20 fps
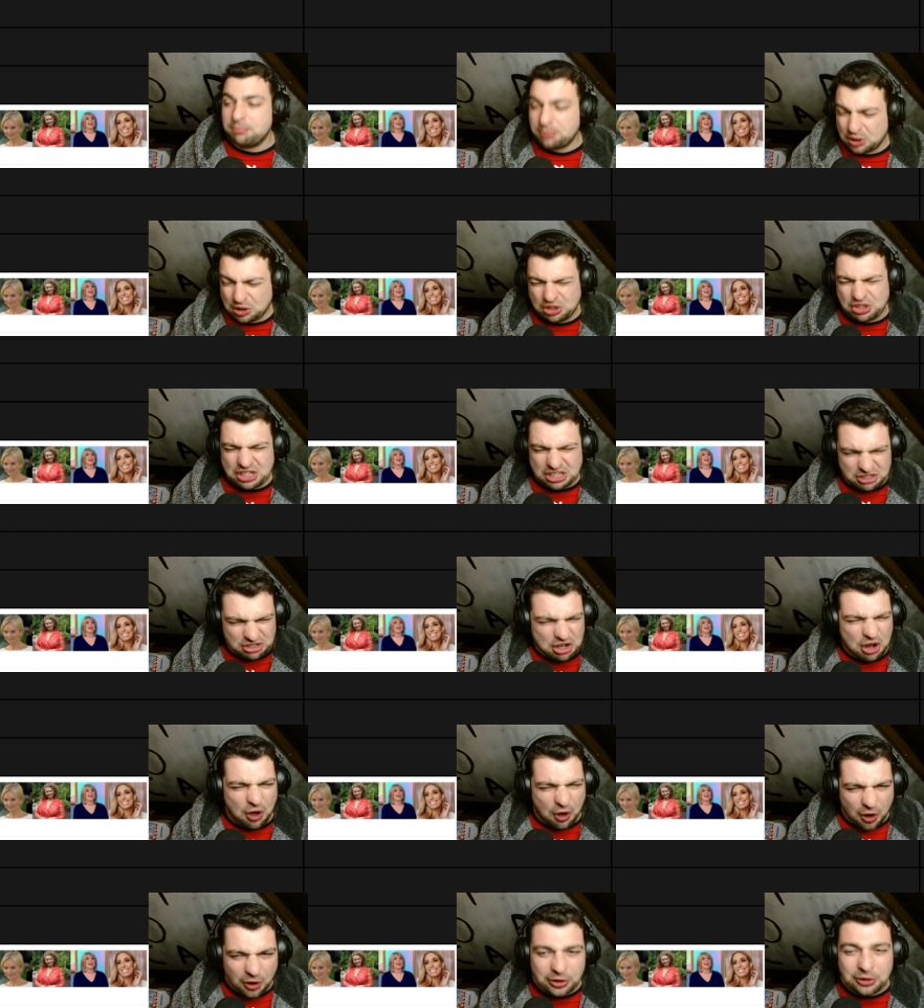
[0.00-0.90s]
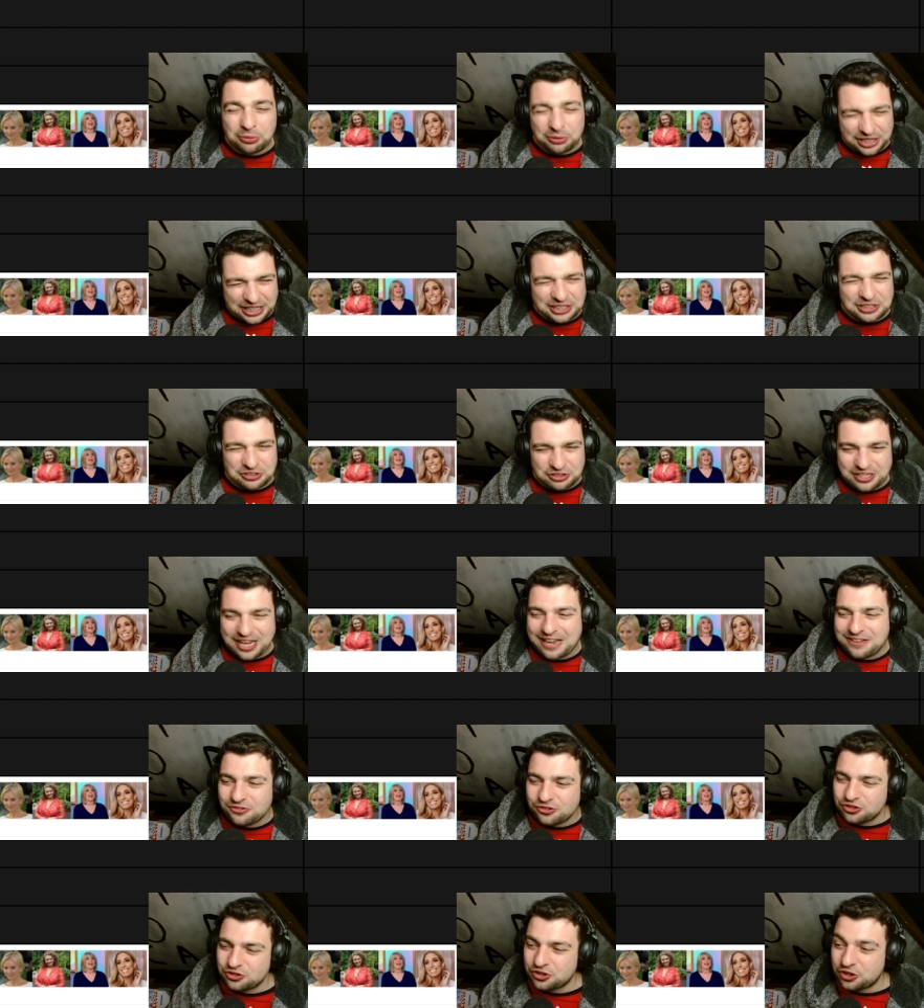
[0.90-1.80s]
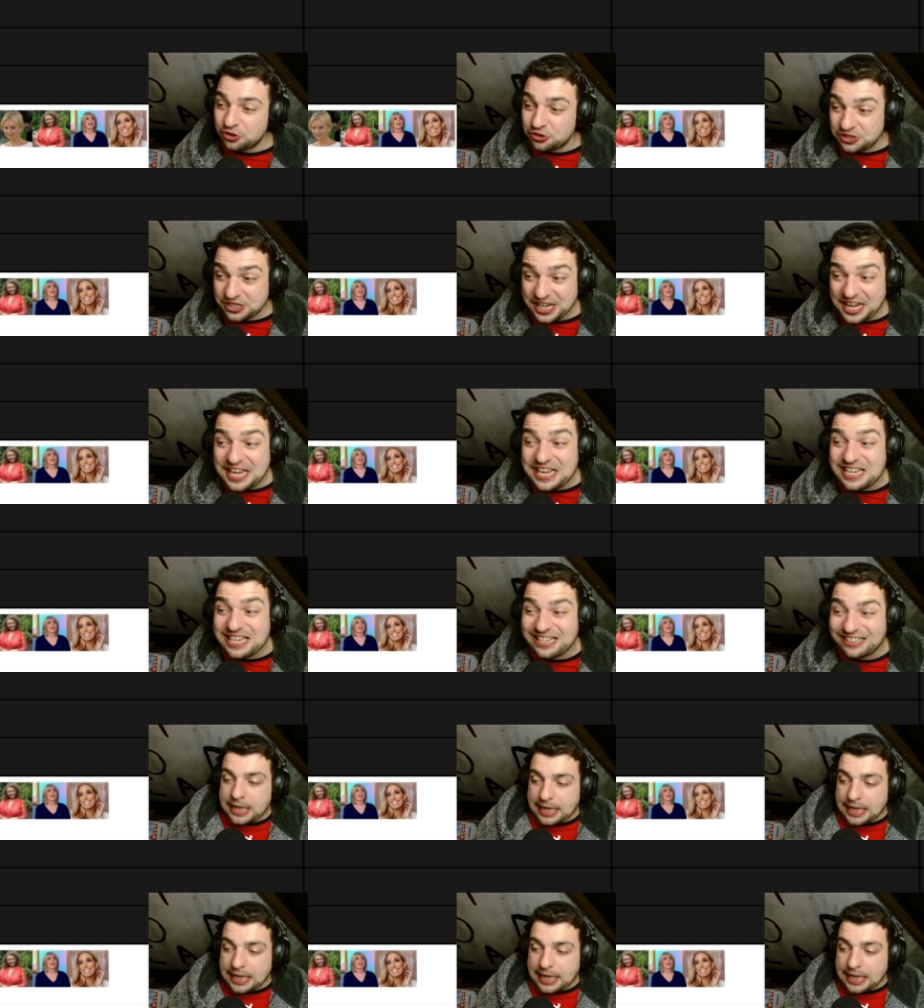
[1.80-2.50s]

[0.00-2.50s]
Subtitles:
but she's not on a real sense. So, D.